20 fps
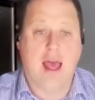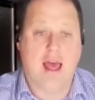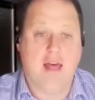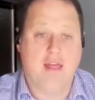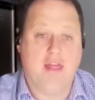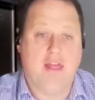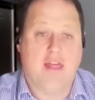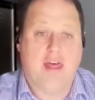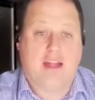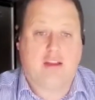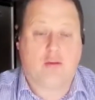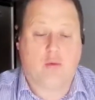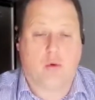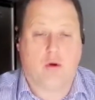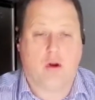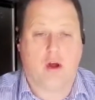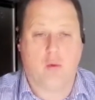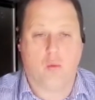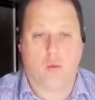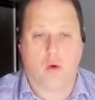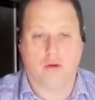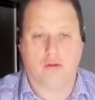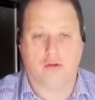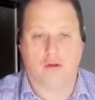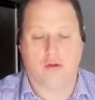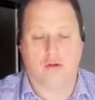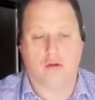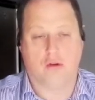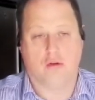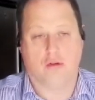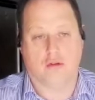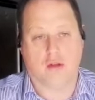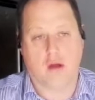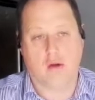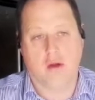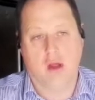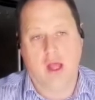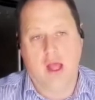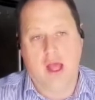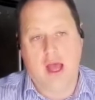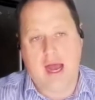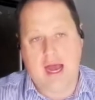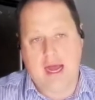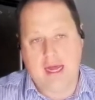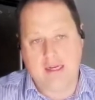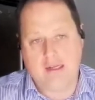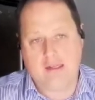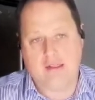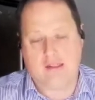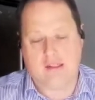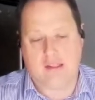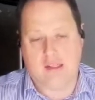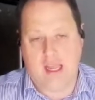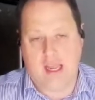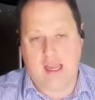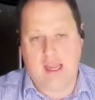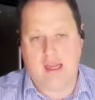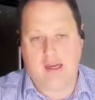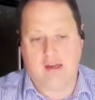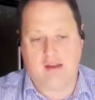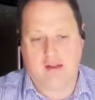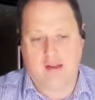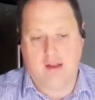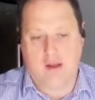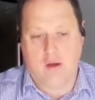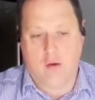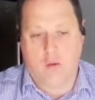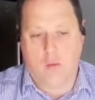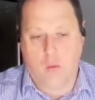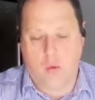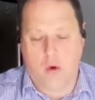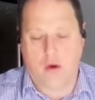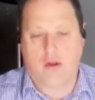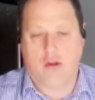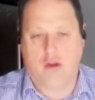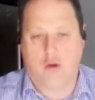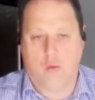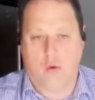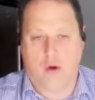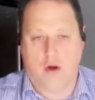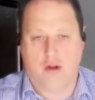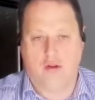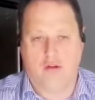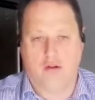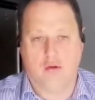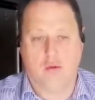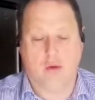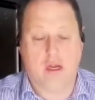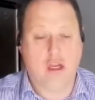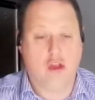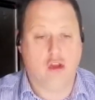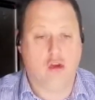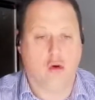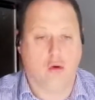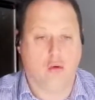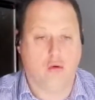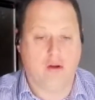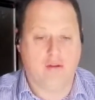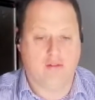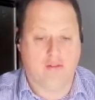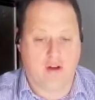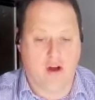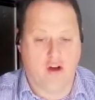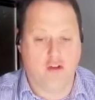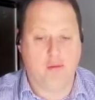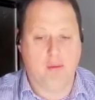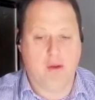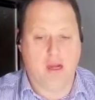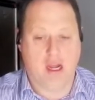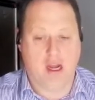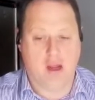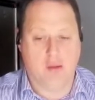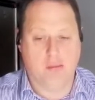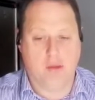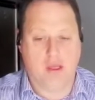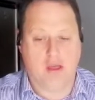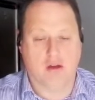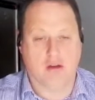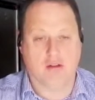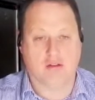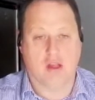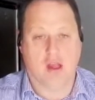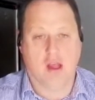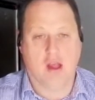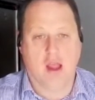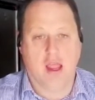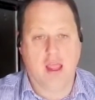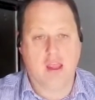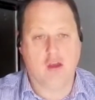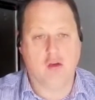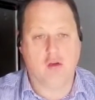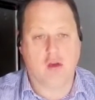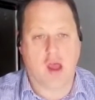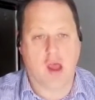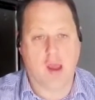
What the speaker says: and that's what I want to do. So understand what you want to do and your involvement in it, because you